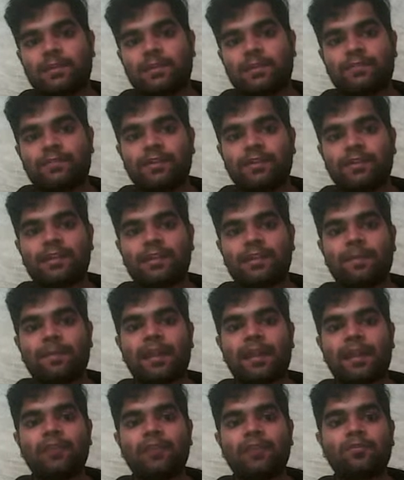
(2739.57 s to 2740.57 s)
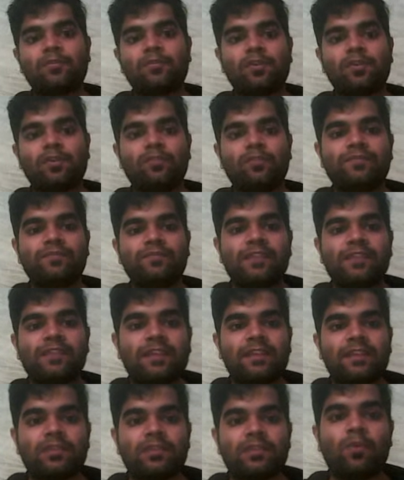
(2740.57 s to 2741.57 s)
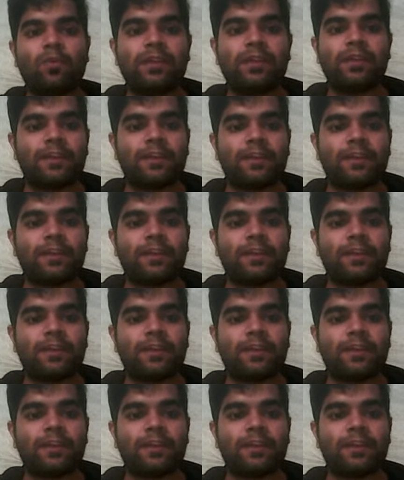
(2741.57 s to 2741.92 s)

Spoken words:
For example, I don't want to save it as a ODF.